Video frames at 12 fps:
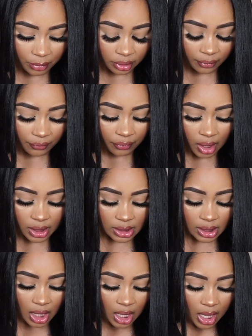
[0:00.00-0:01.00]
on the front.
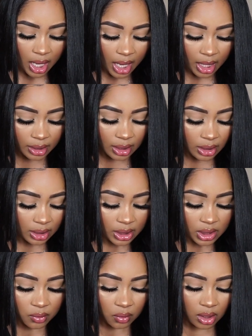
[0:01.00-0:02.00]
And then
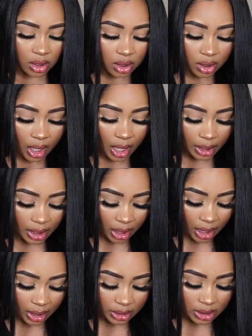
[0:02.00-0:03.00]
this one I
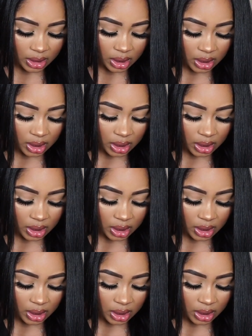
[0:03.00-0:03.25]
got,